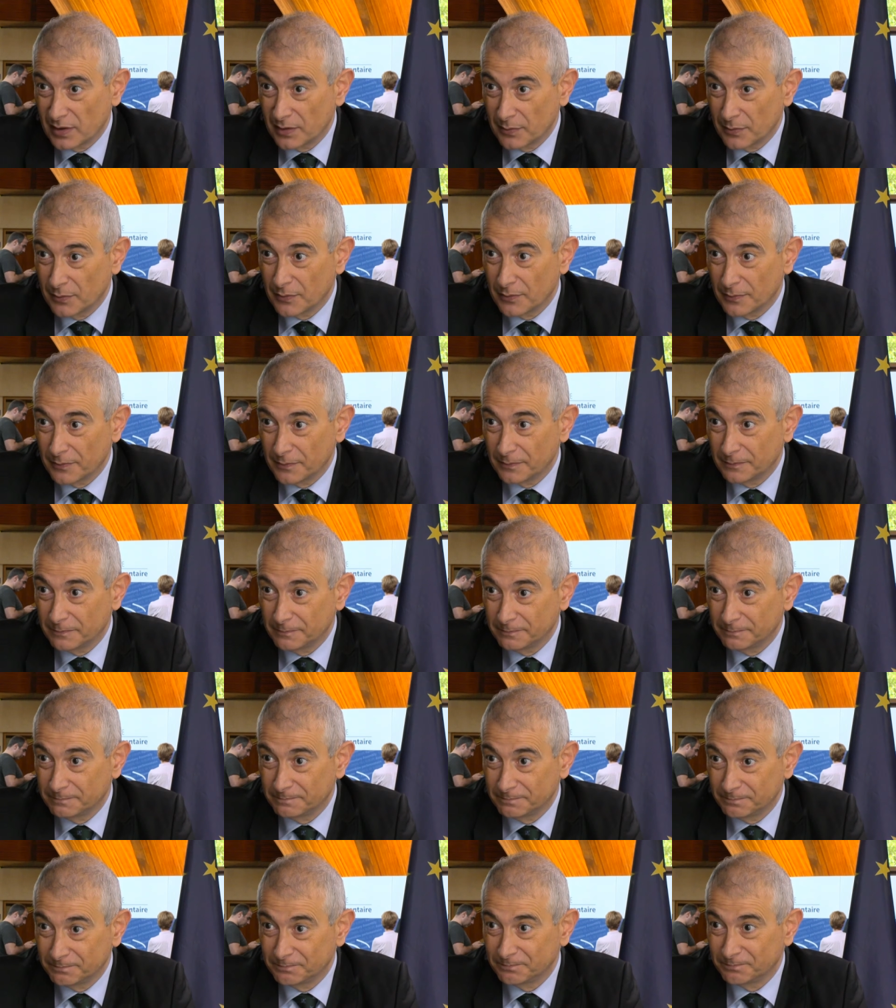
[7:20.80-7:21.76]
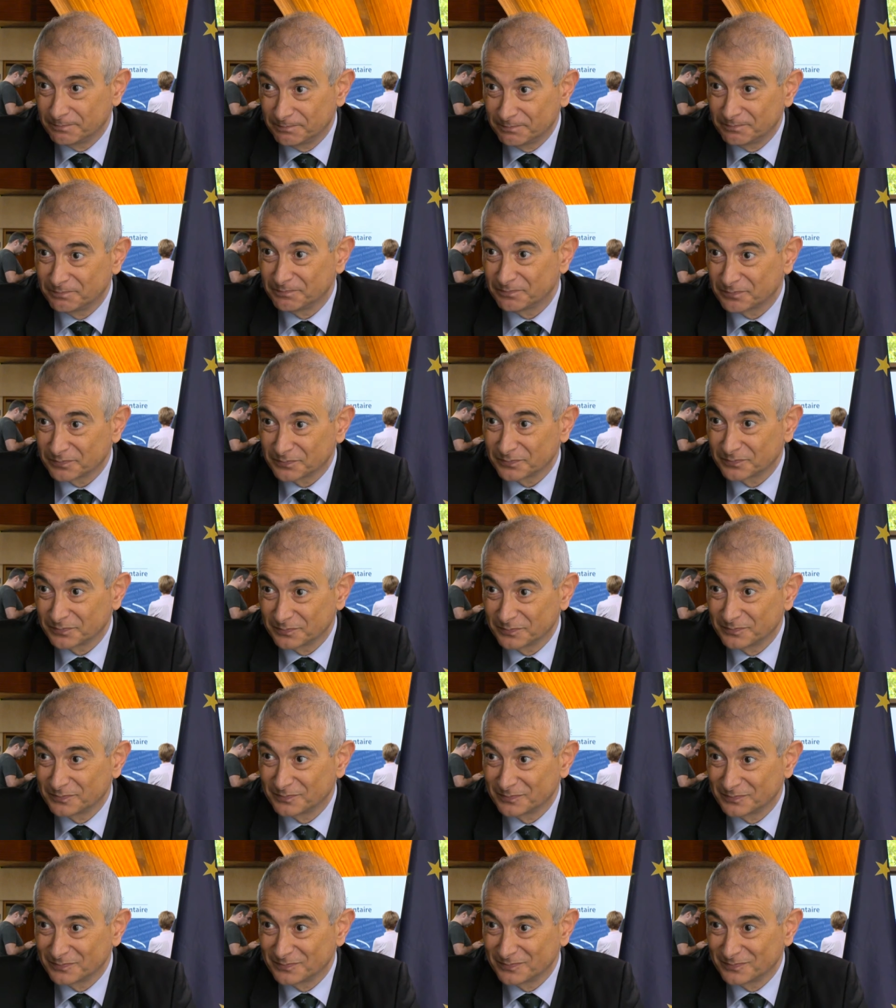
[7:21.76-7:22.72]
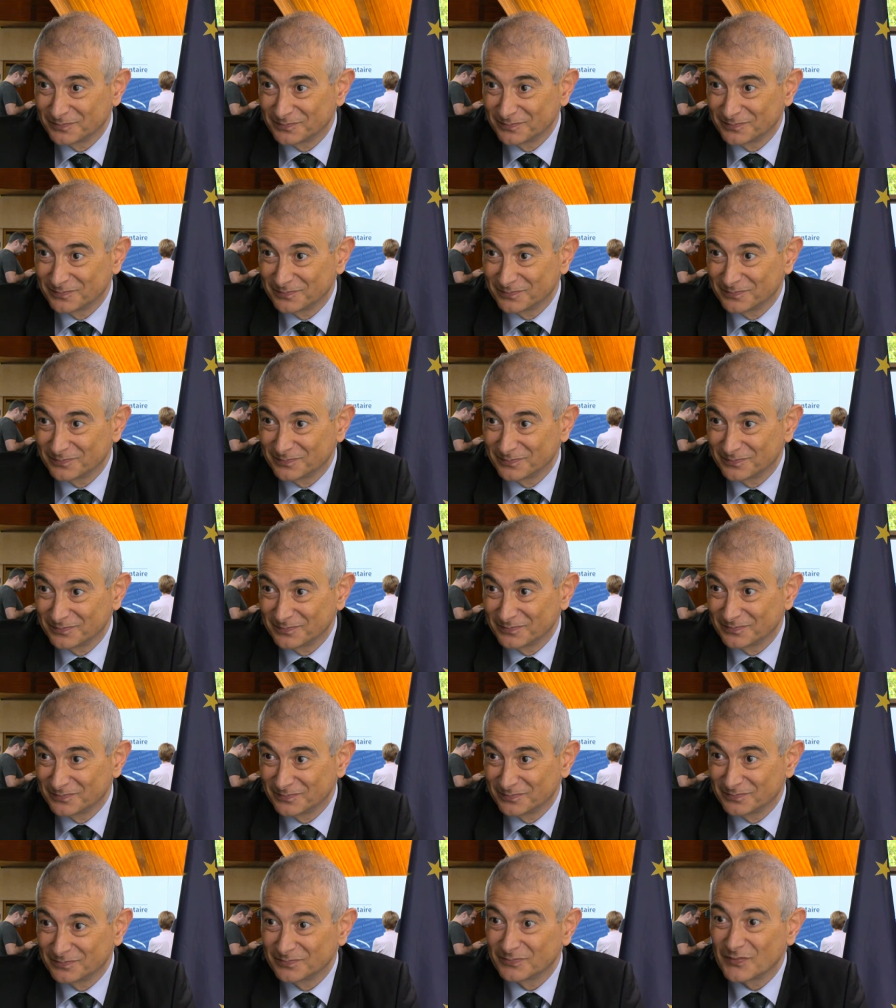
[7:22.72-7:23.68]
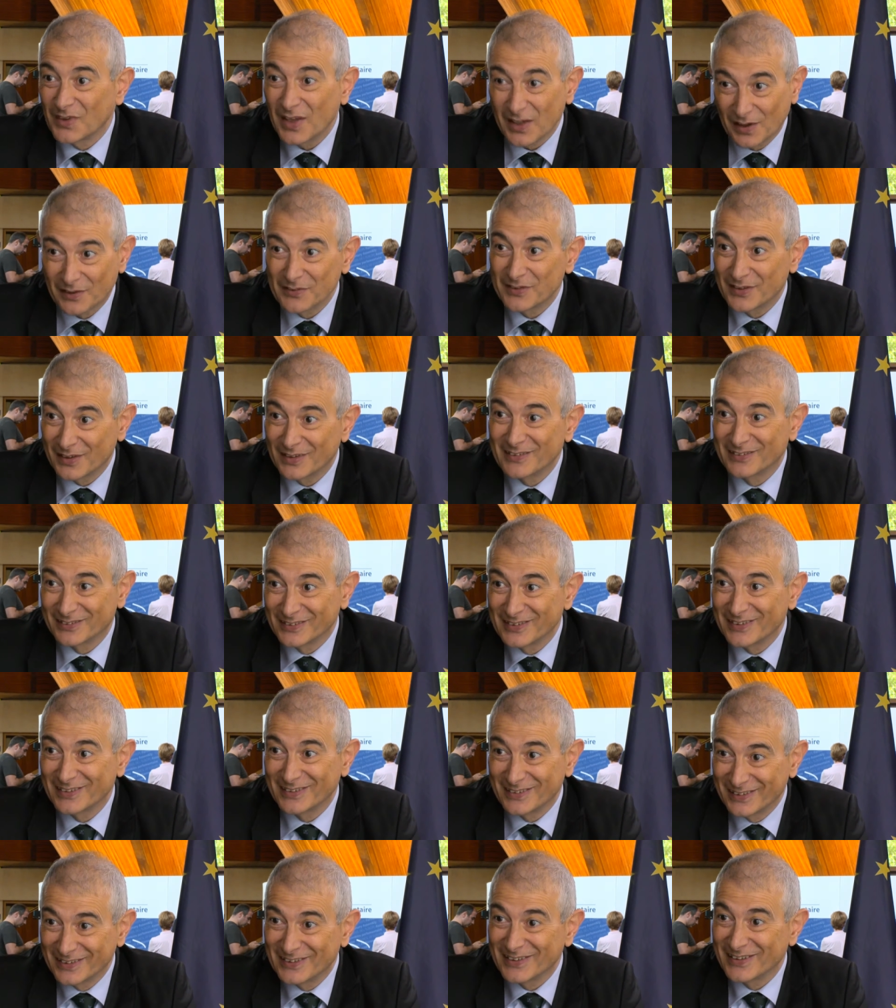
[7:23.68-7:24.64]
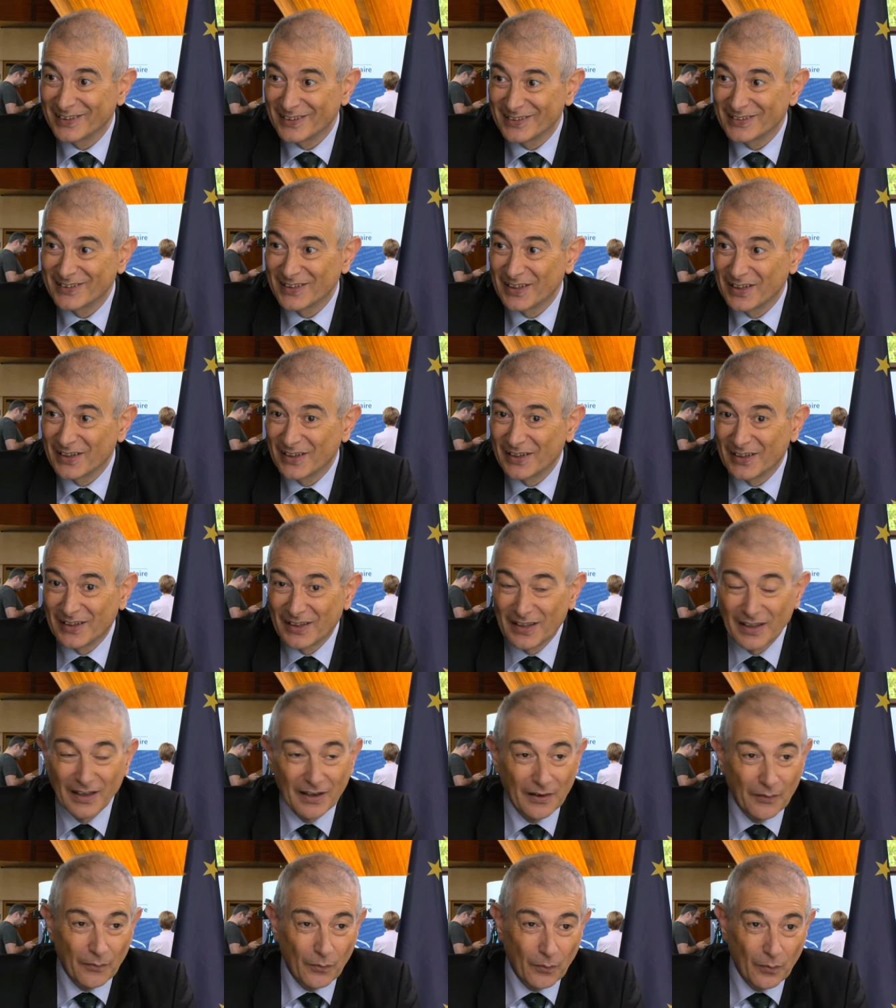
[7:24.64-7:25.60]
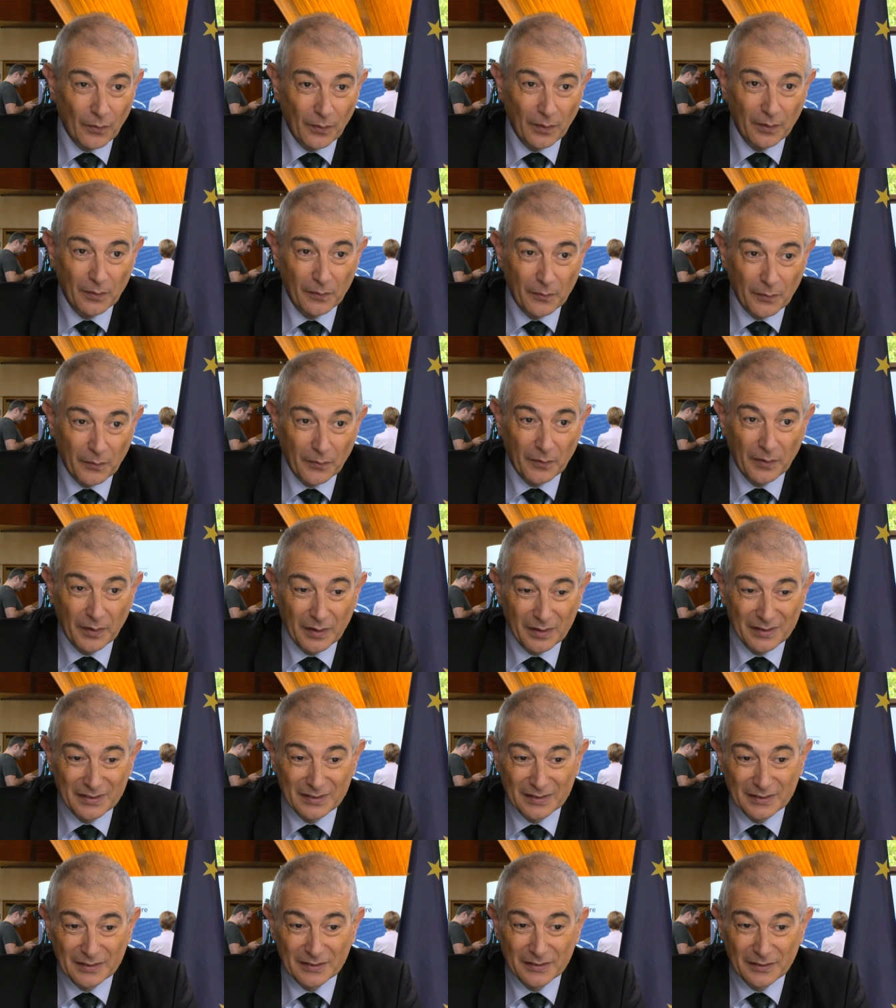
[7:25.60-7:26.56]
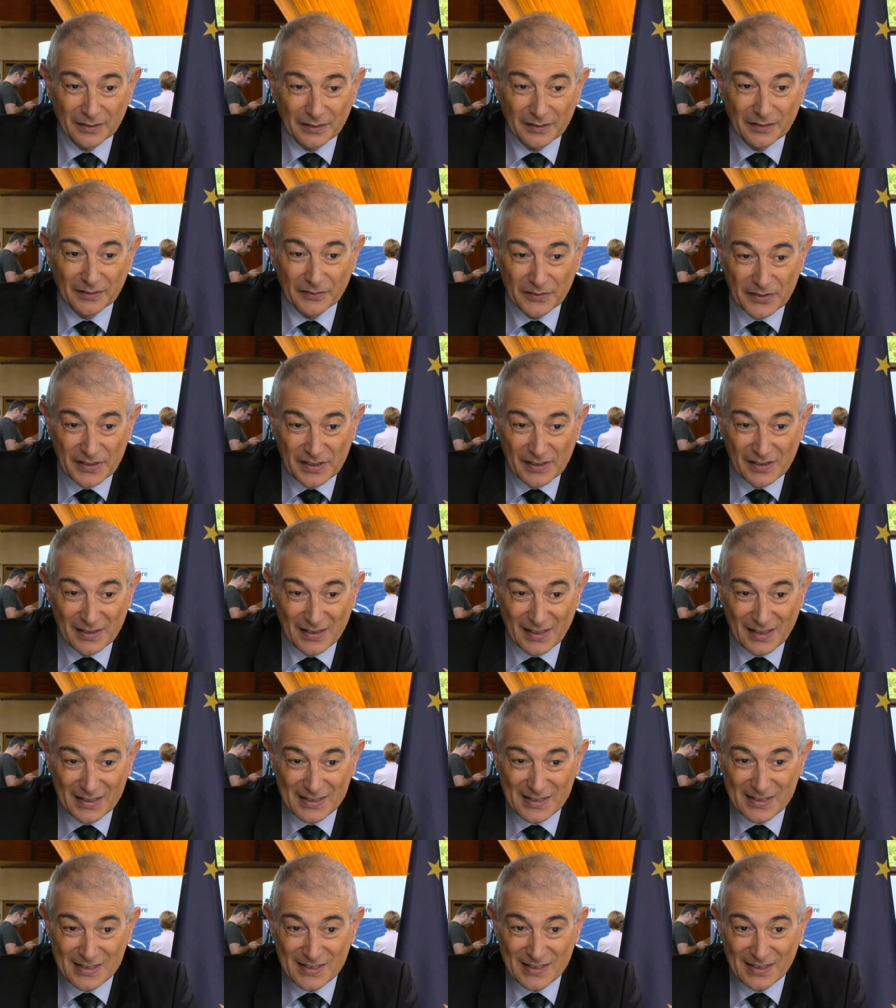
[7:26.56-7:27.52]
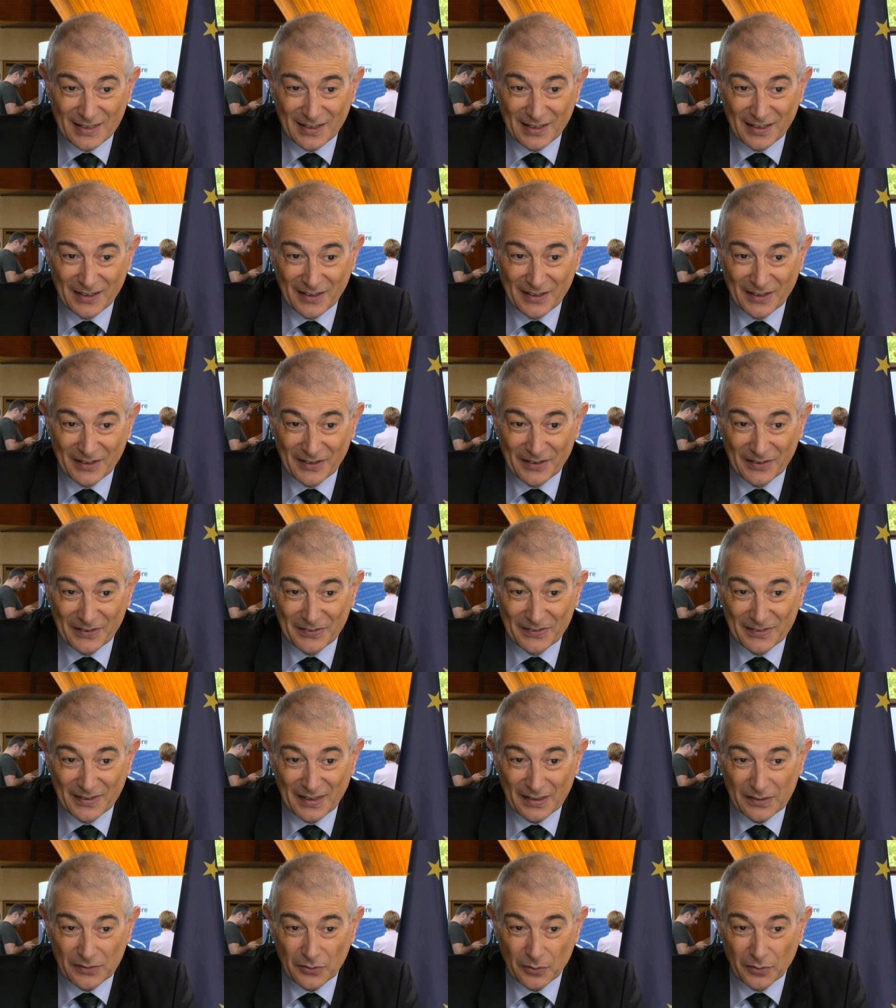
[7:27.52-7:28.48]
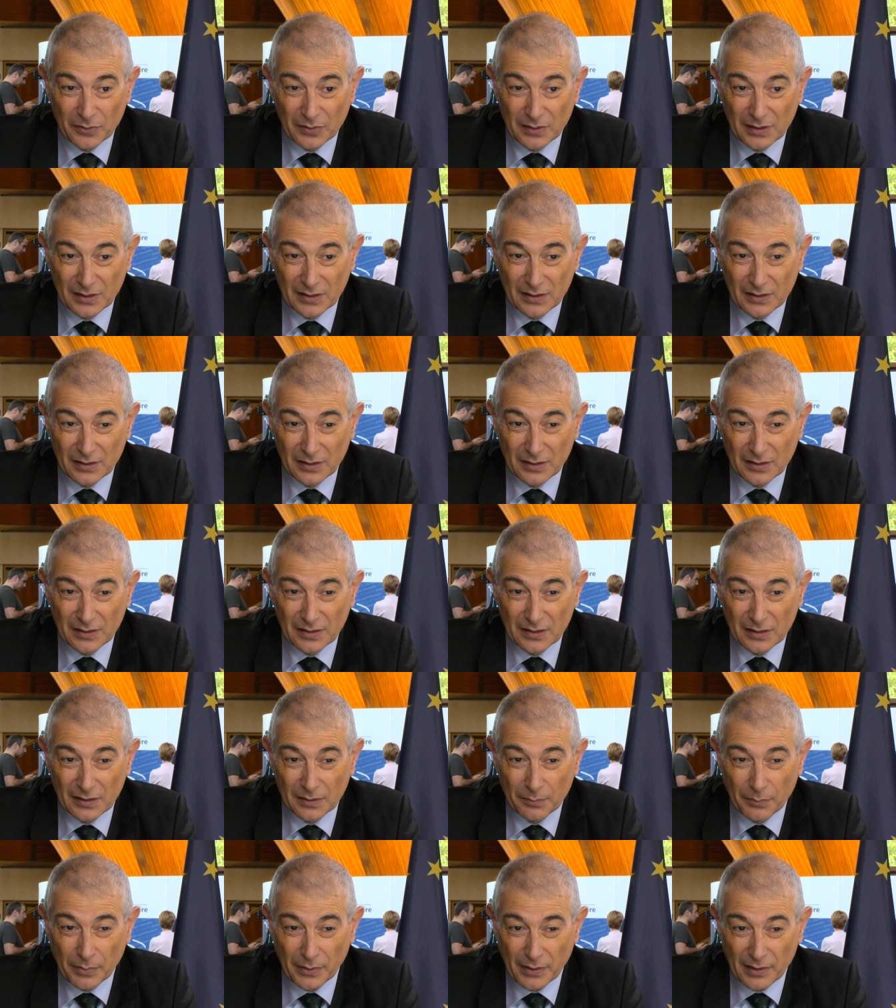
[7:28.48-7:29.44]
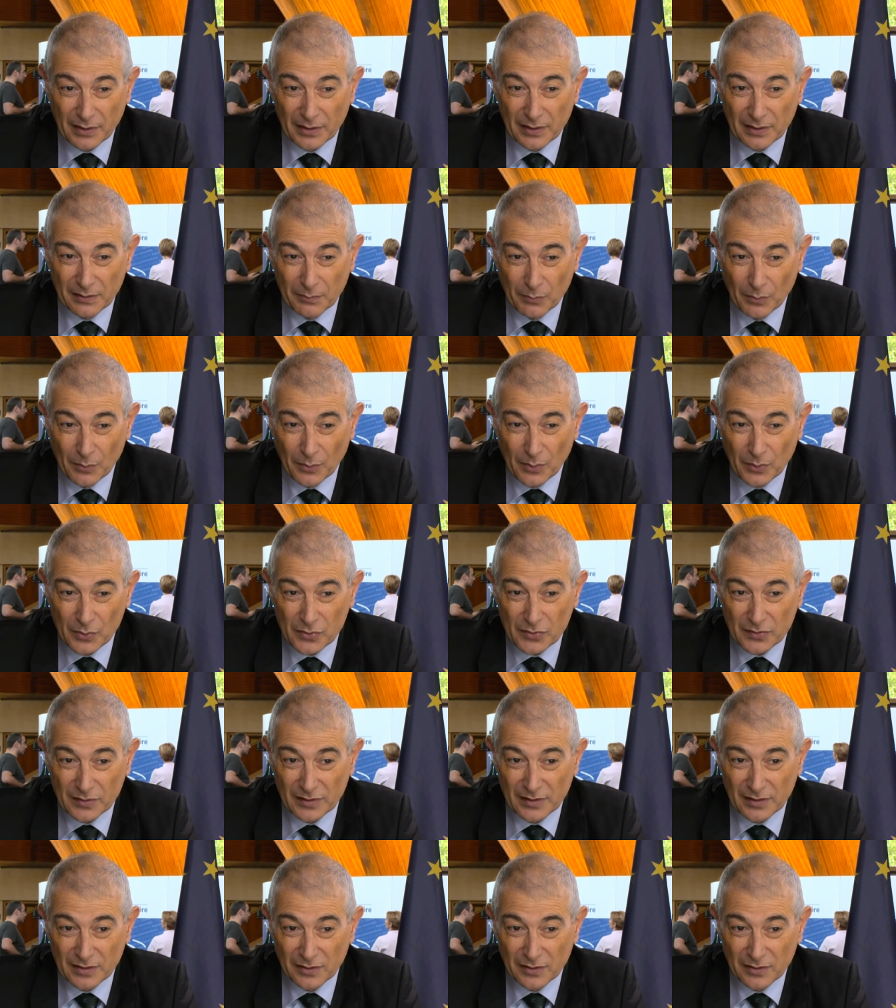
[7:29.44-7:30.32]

seen diff different um, opinions yeah. within the party on yeah. this well, issue? Uh, uh, yes, uh, not only in the party, mostly